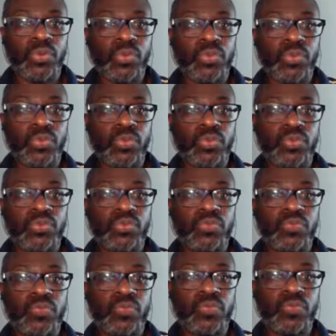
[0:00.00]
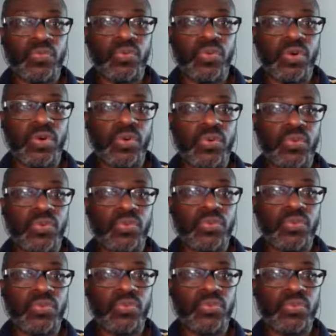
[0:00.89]
I'm just saying. No, I'm just
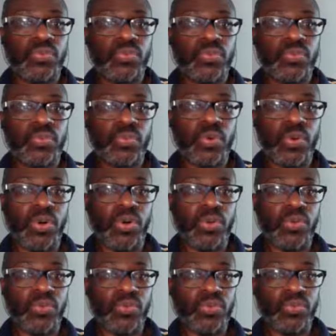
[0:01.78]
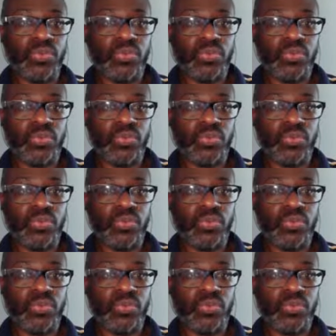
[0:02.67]
saying. I'm just saying.